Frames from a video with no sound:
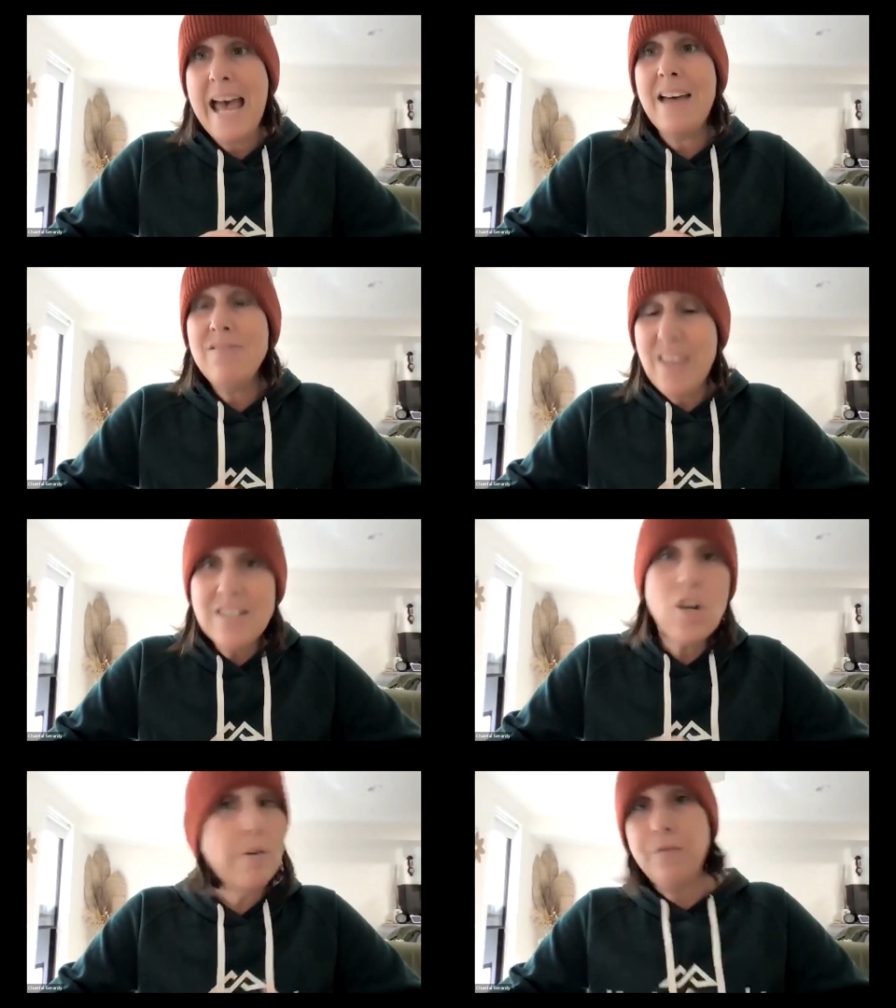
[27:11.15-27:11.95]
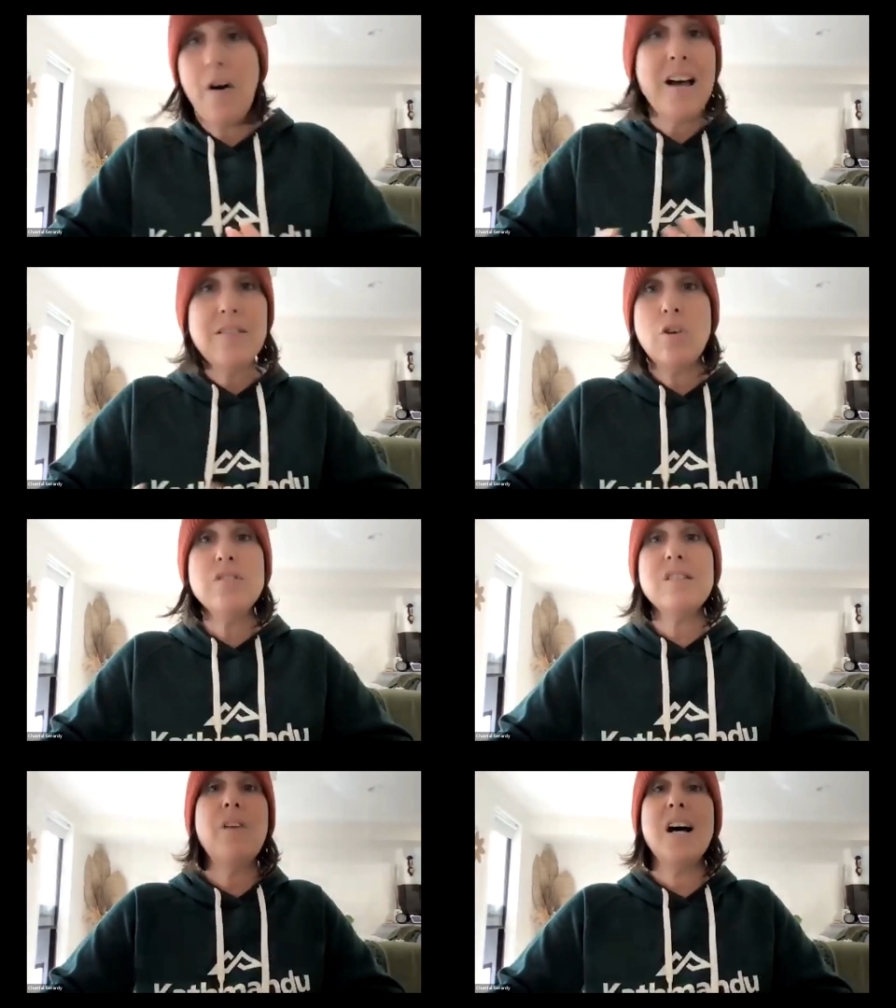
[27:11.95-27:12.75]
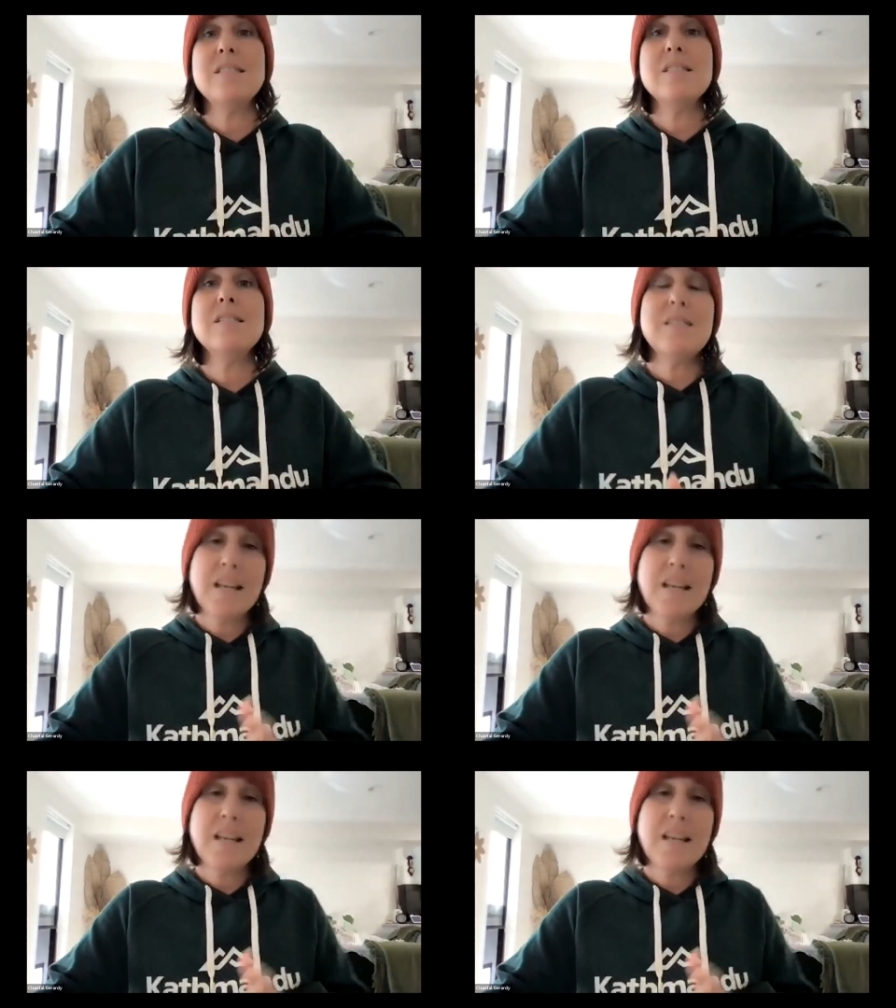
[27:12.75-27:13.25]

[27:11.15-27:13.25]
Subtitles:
And then go and find those devices